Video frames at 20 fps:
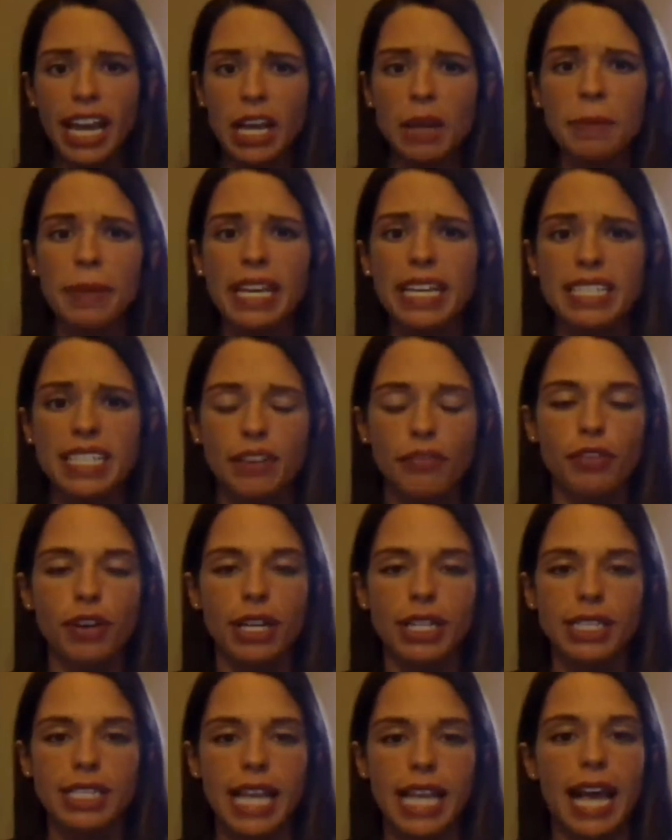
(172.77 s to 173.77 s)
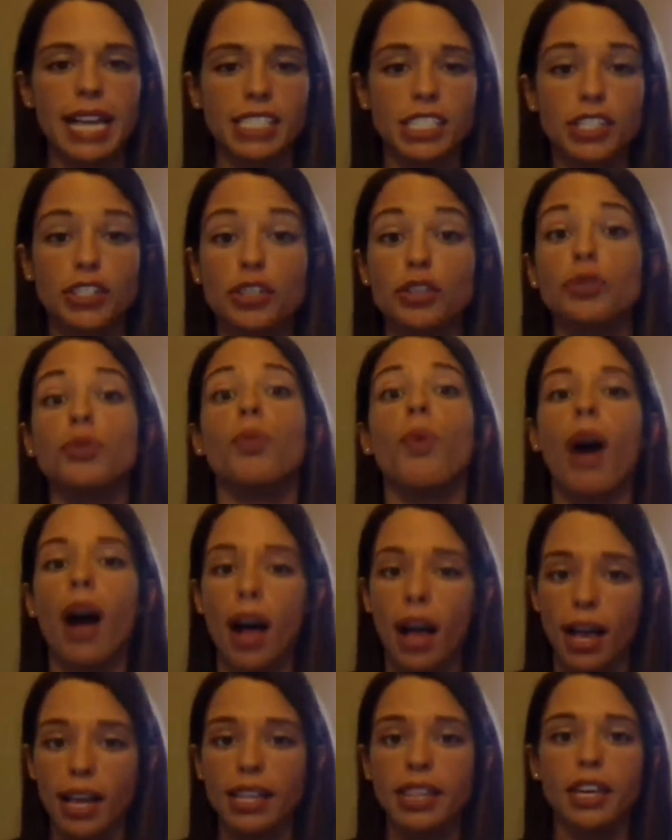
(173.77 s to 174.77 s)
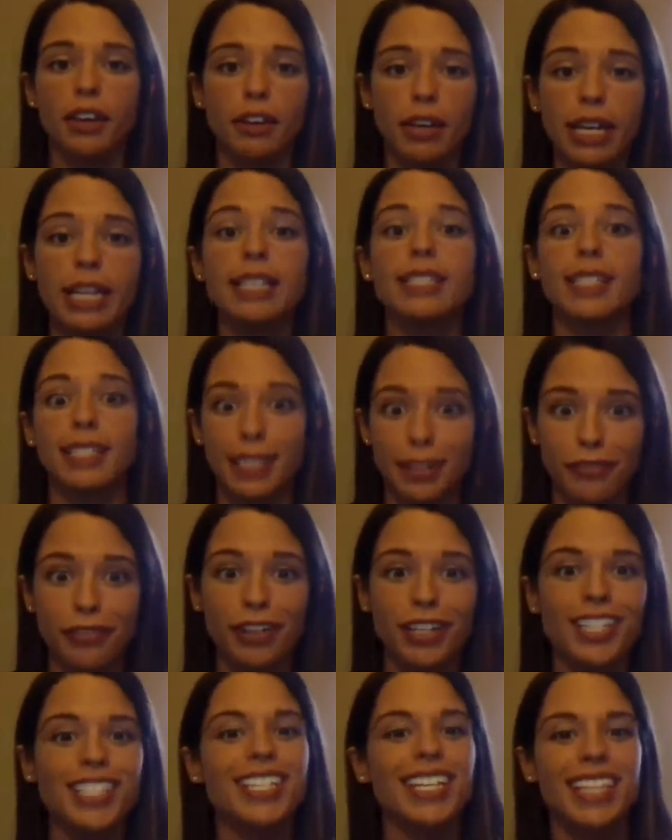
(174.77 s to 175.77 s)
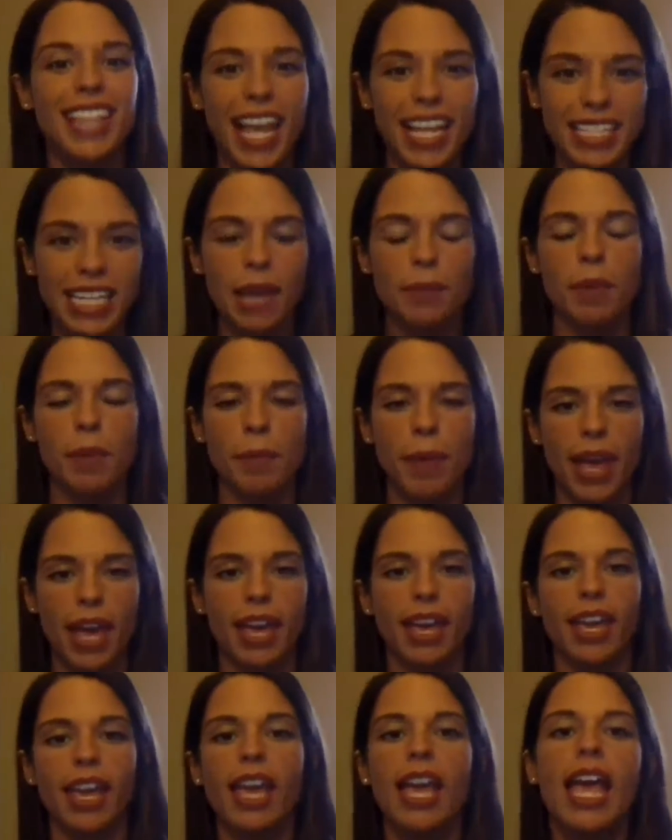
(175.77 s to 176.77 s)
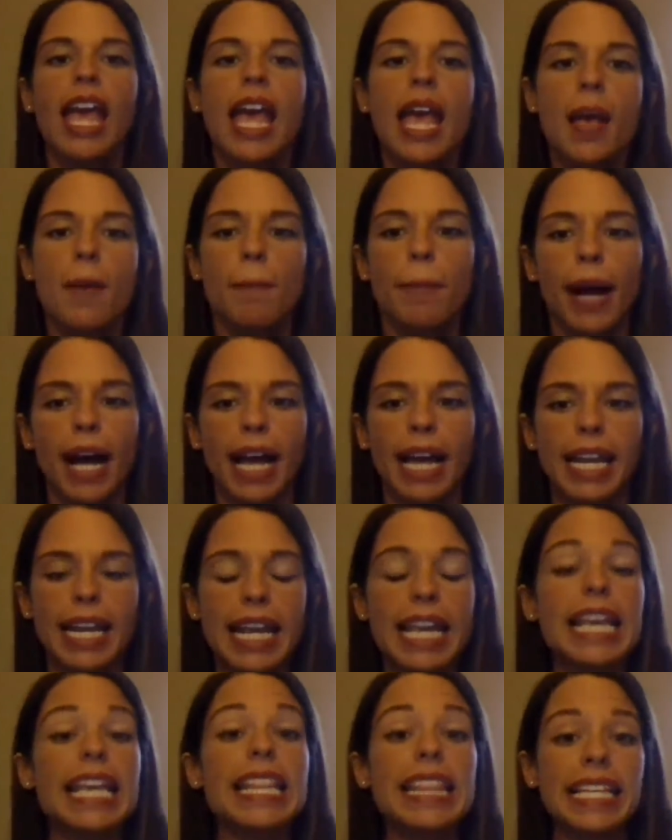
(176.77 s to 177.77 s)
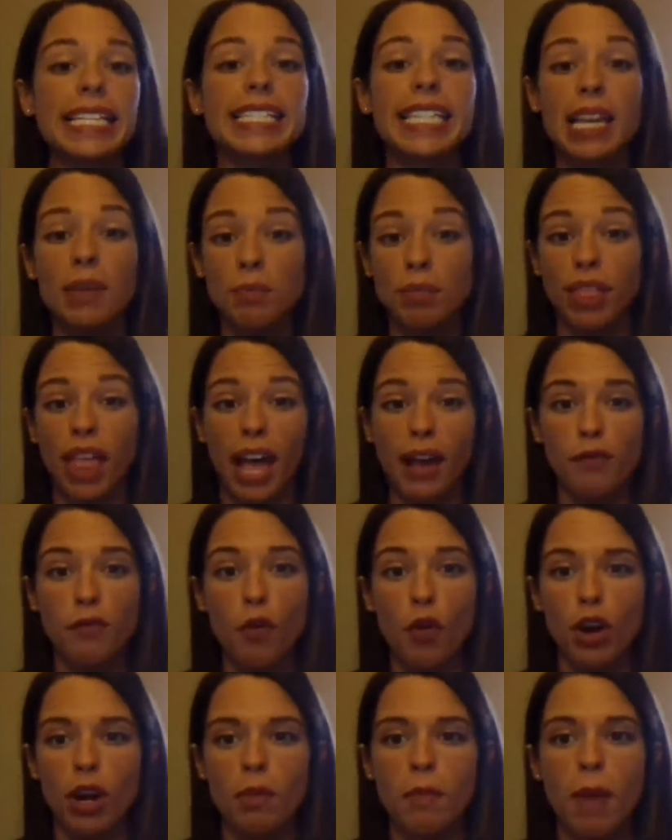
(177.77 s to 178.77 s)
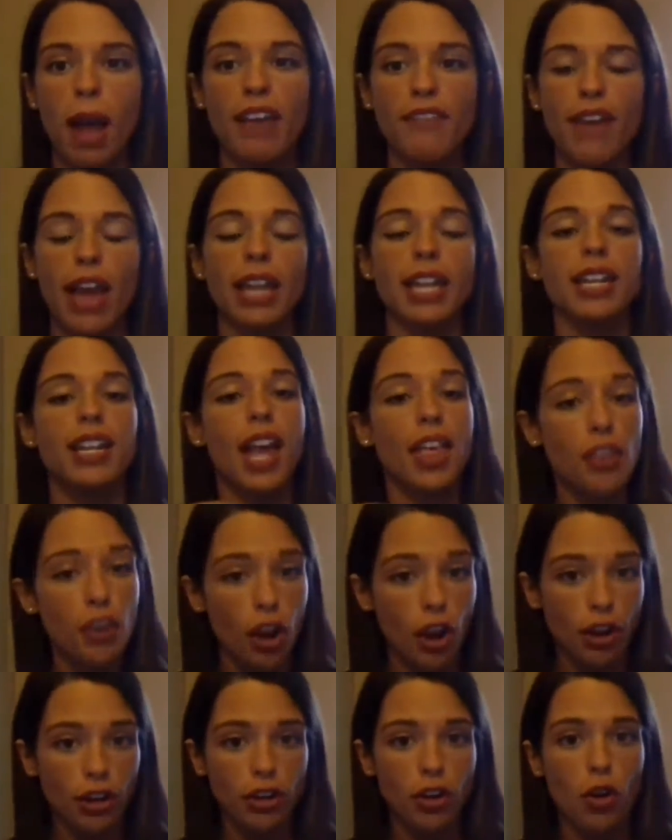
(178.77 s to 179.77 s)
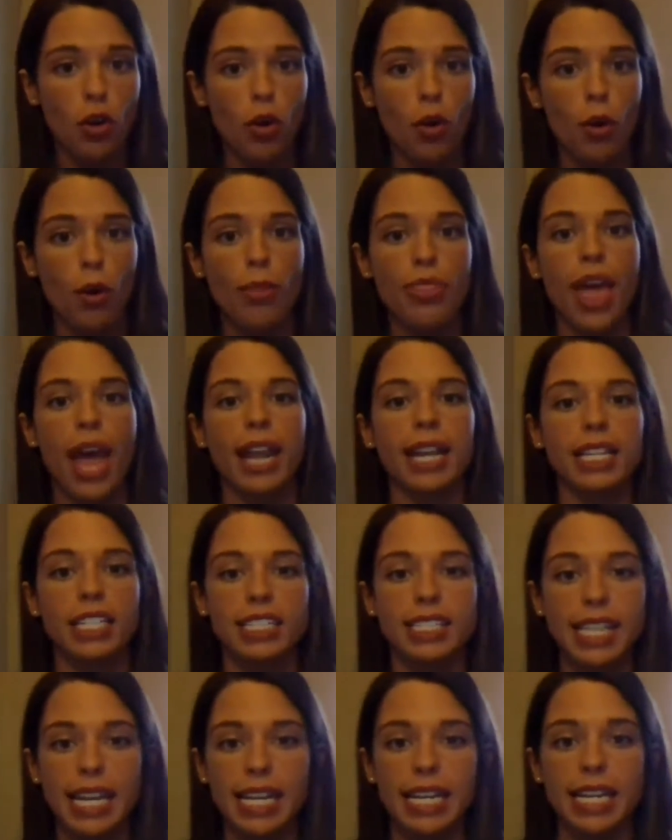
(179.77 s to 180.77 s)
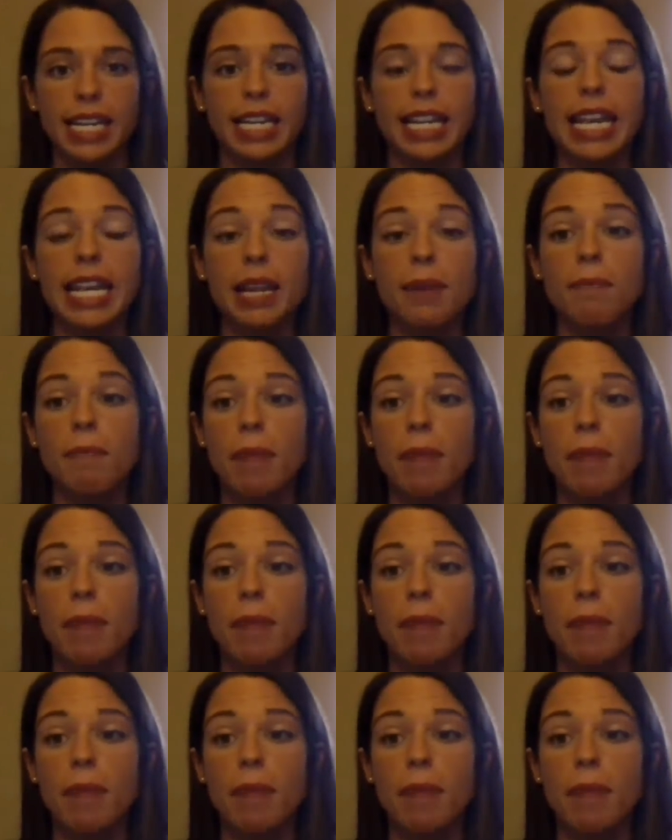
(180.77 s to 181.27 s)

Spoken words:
could be a difference as to why there is a difference in that type of pay. But in the same platform, I found another article that it stated in